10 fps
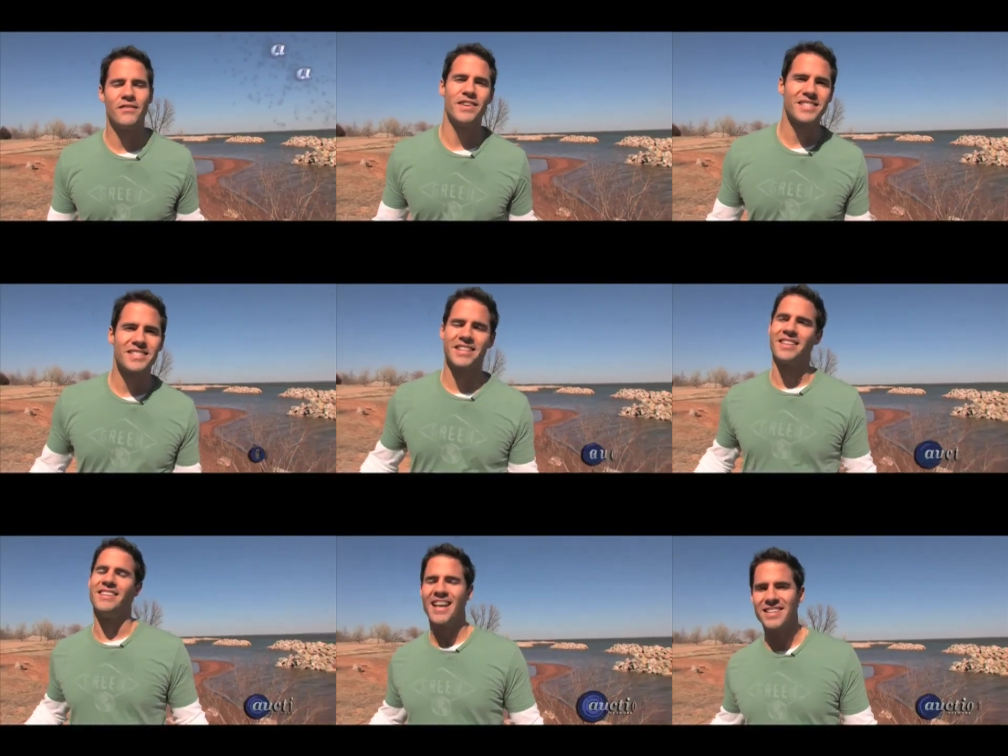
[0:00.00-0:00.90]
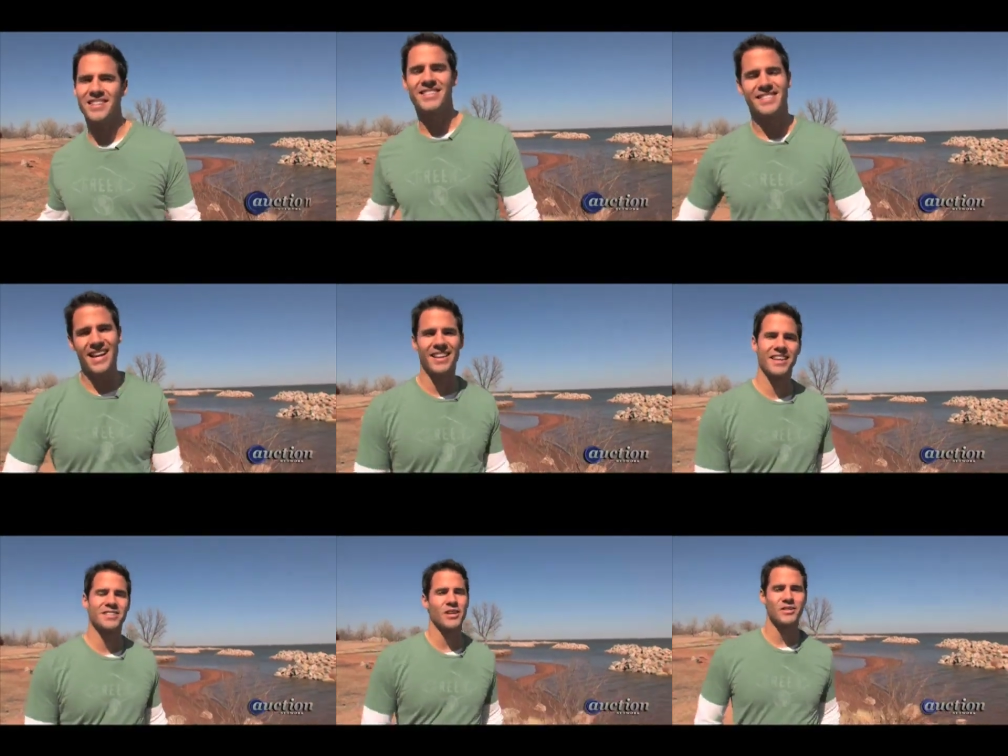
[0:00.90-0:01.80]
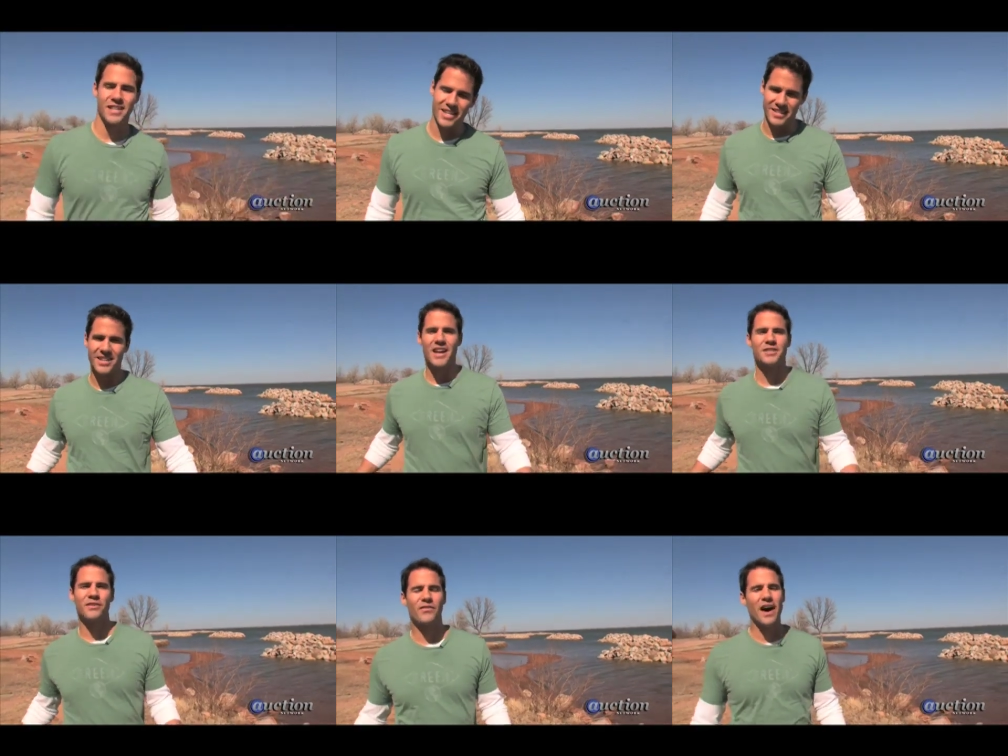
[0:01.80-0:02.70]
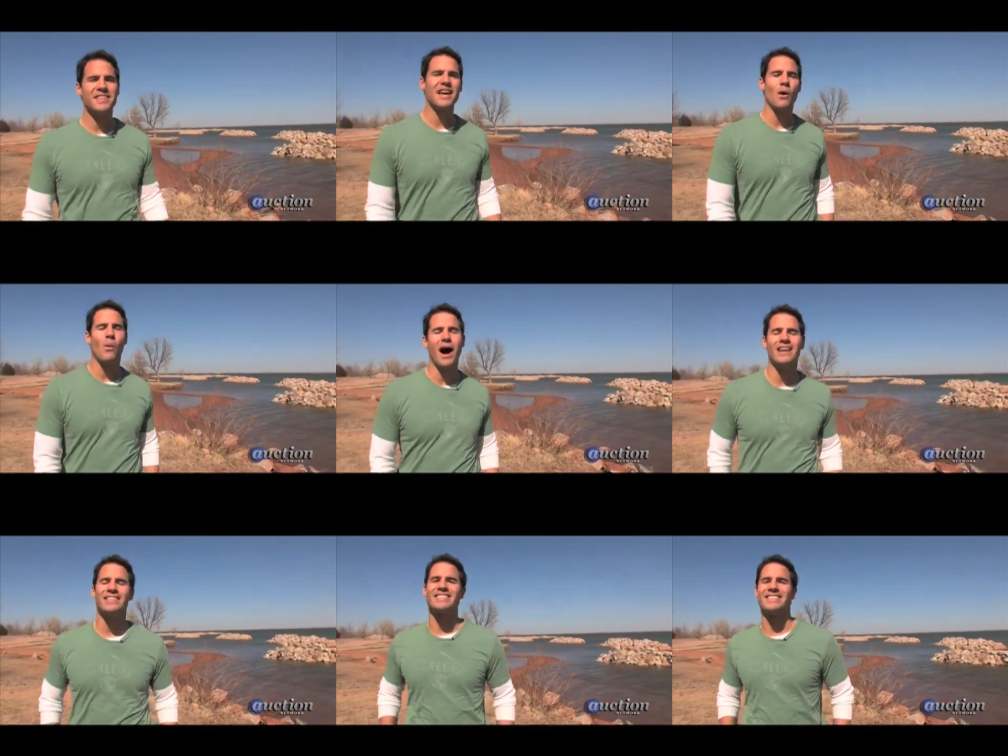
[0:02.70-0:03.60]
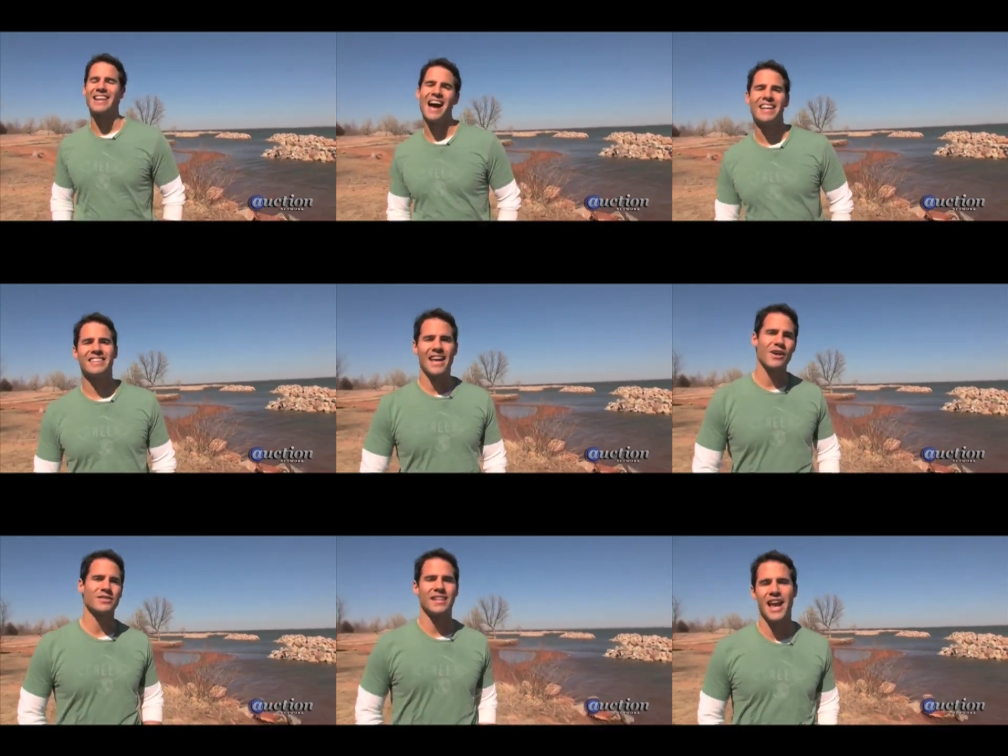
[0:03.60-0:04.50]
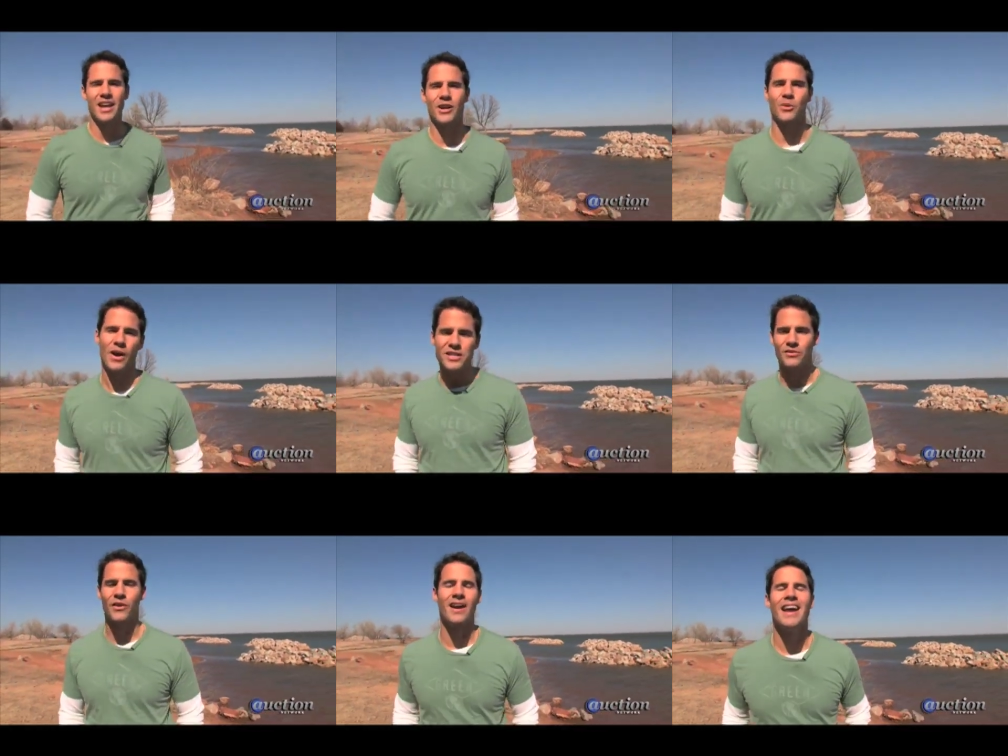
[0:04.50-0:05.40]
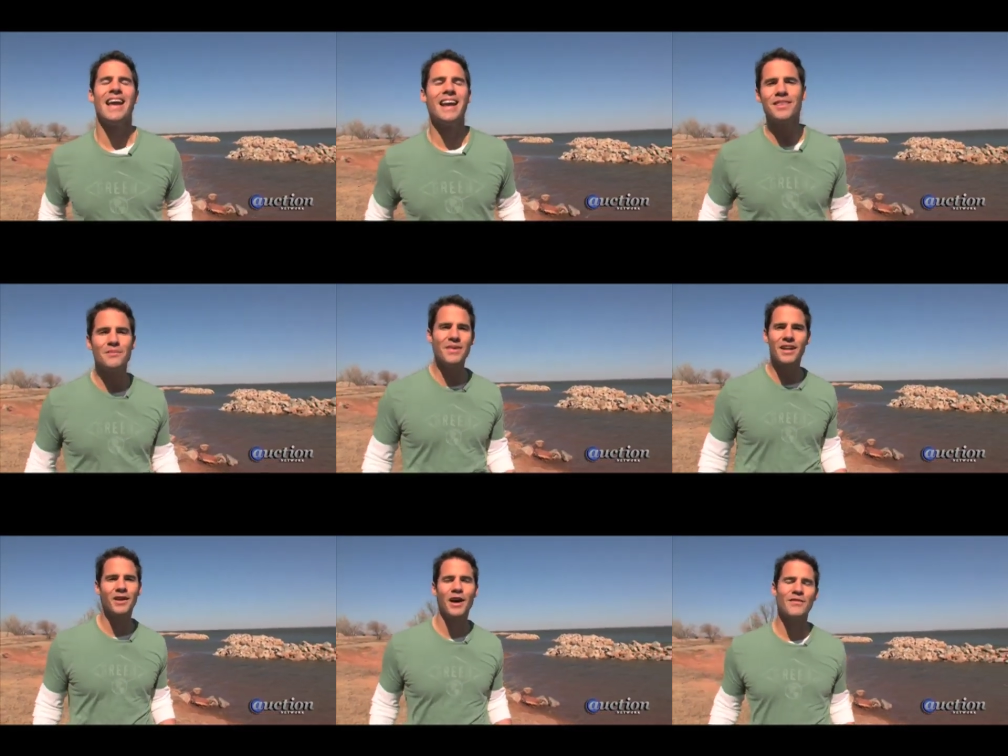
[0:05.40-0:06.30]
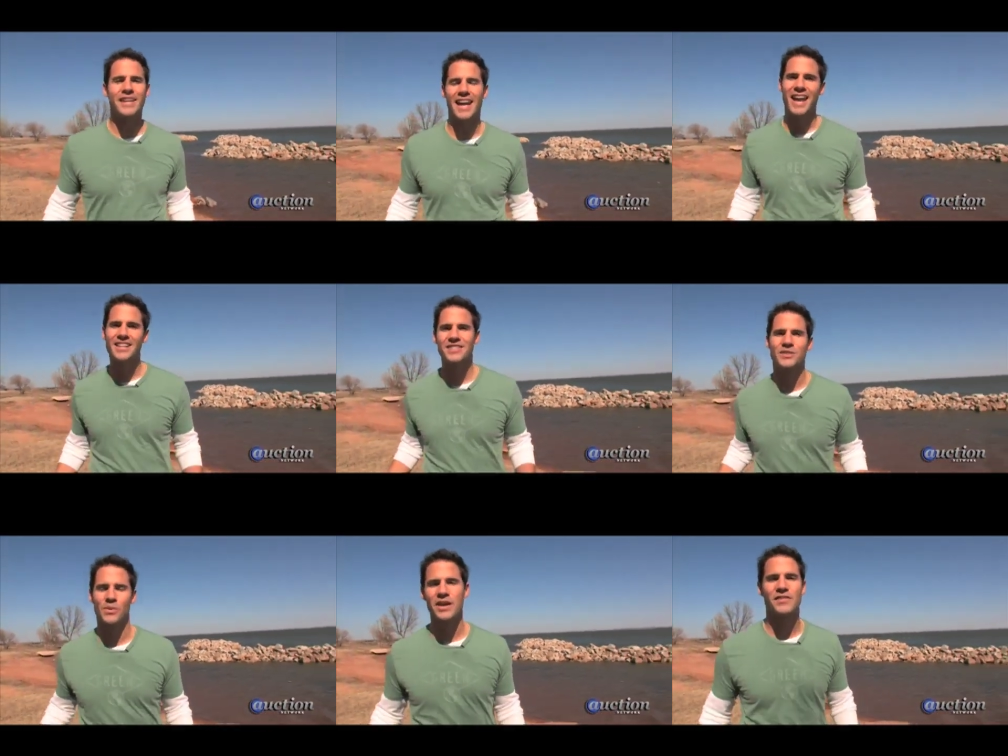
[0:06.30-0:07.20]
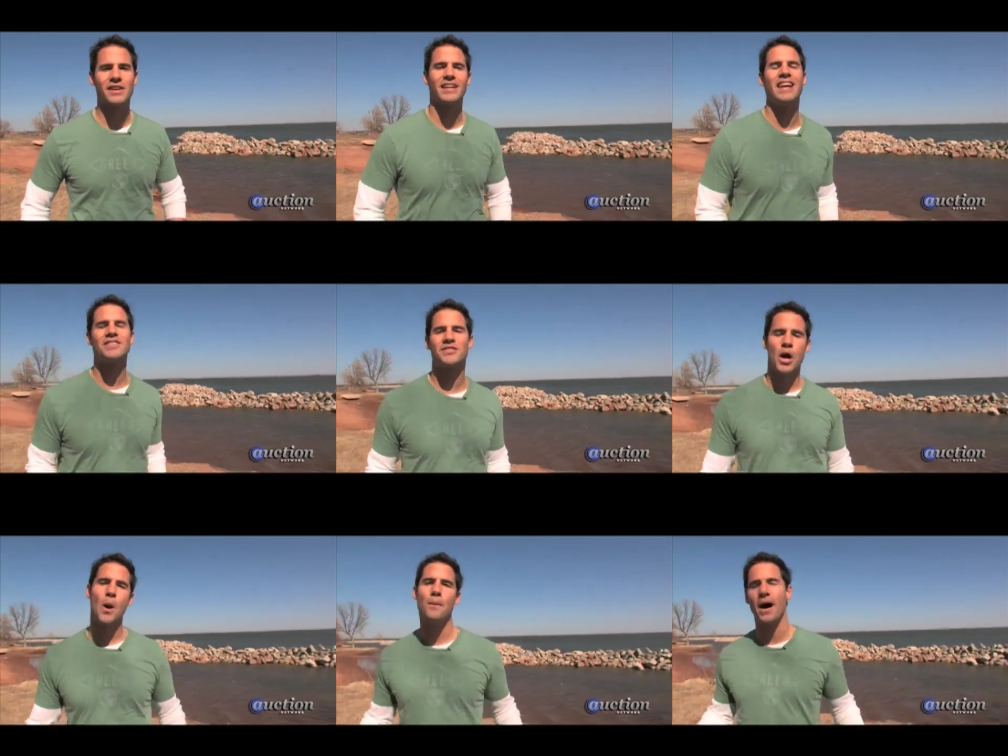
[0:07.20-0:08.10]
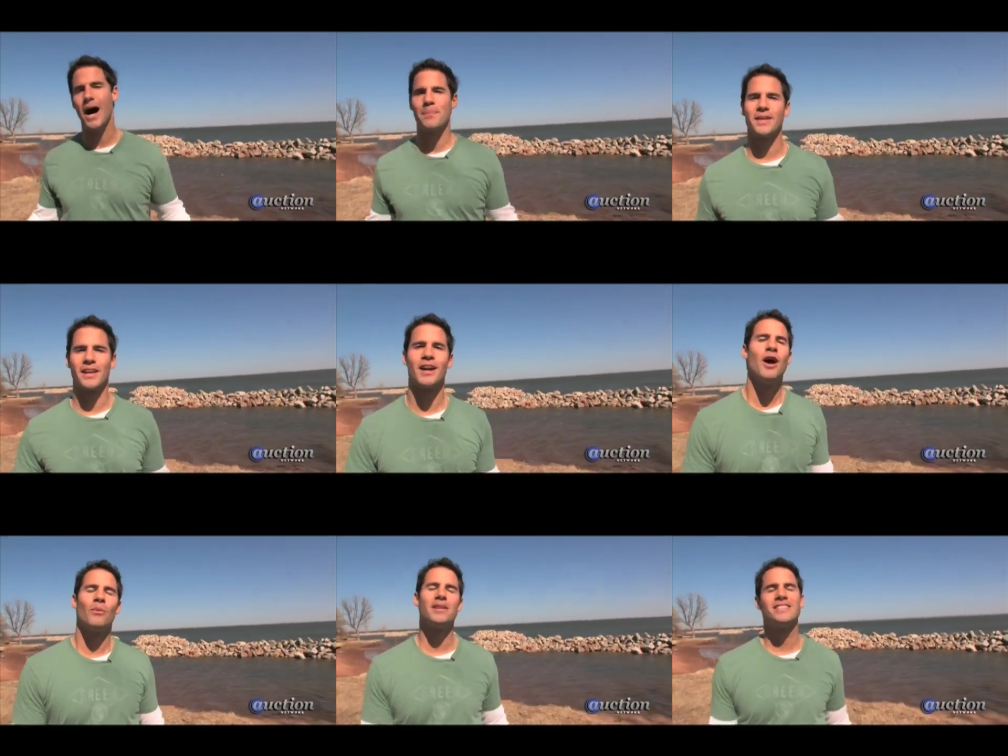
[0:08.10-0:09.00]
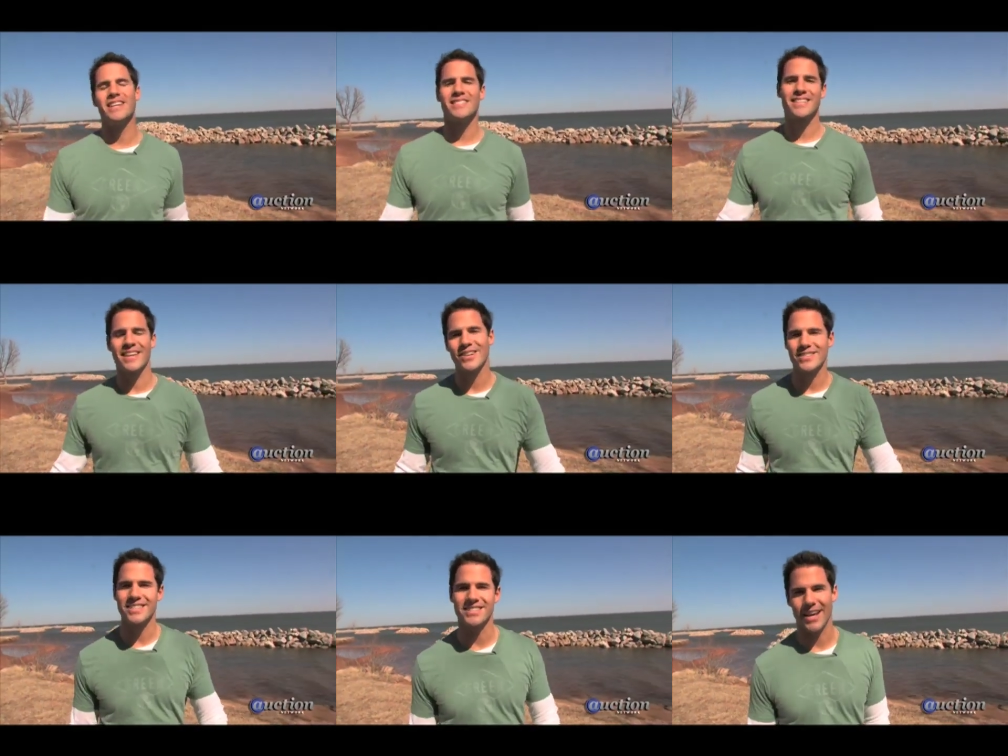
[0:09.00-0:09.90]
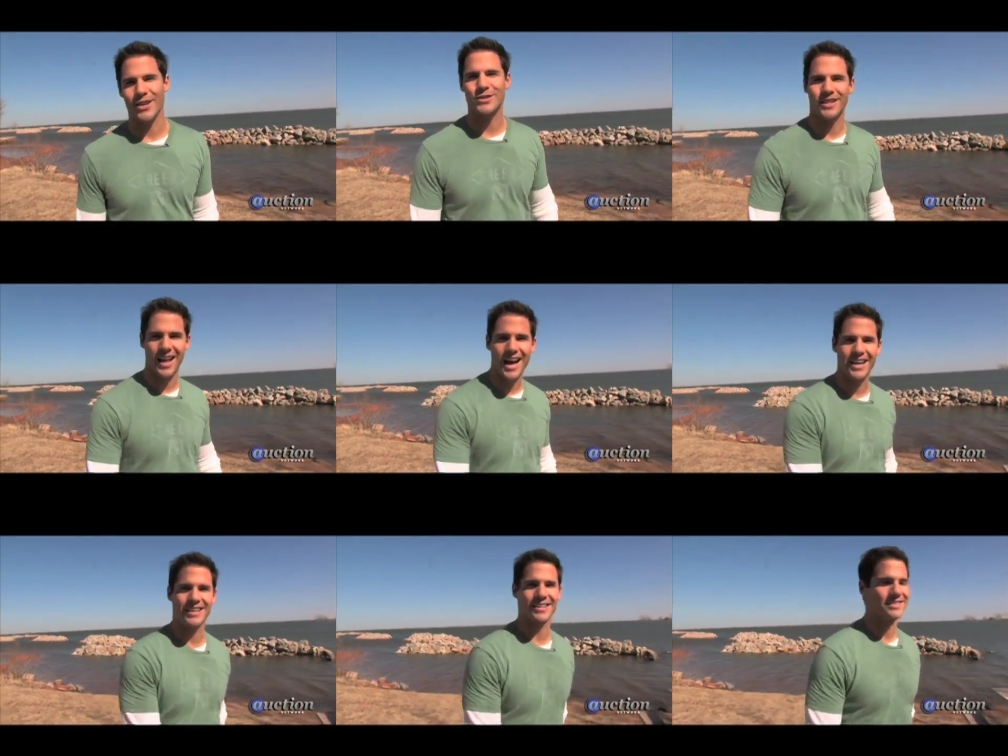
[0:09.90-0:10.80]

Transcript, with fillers: a visit to the Ninnescah Sailing Association to find out why this 9,000 acre reservoir in the middle of a Kansas wheat field is so popular with jet skiers and sailors alike.